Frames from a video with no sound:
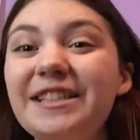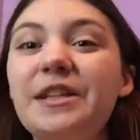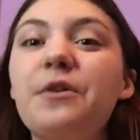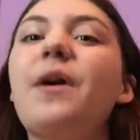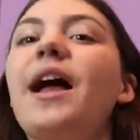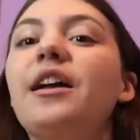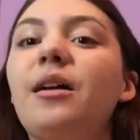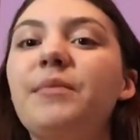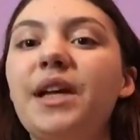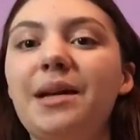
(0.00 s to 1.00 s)
so I
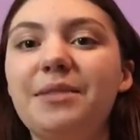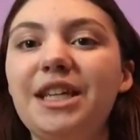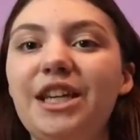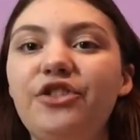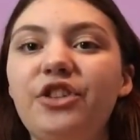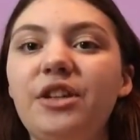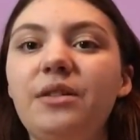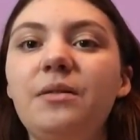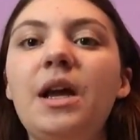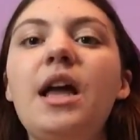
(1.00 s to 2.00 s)
got my
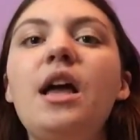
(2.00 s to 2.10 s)
application